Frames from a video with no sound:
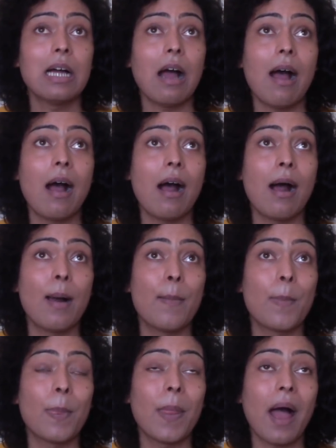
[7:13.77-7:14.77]

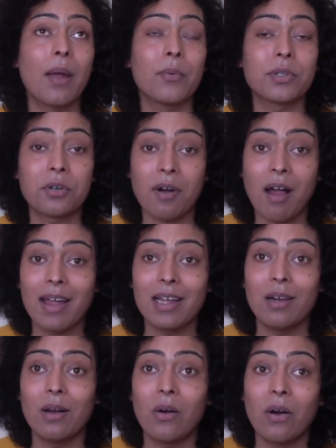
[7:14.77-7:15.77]
I would cry
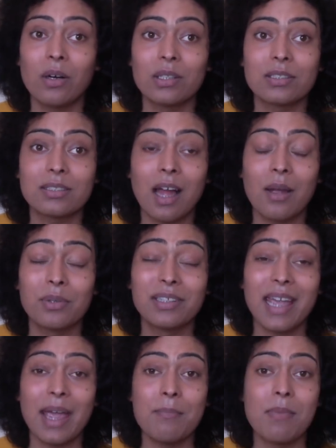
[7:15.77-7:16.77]
a lot. I would
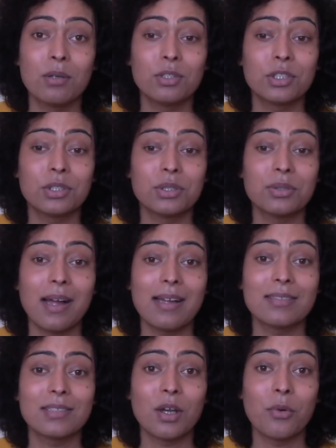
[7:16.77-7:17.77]
get emotional
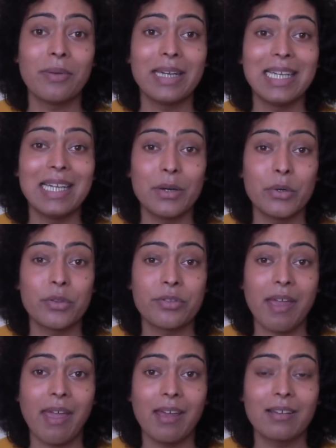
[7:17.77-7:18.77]
at so many little
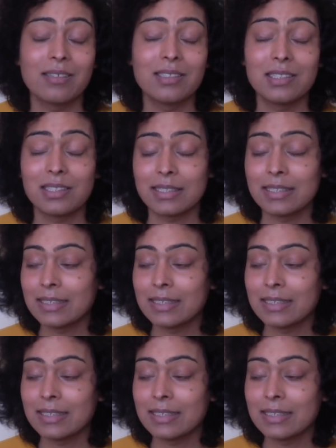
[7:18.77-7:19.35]
things.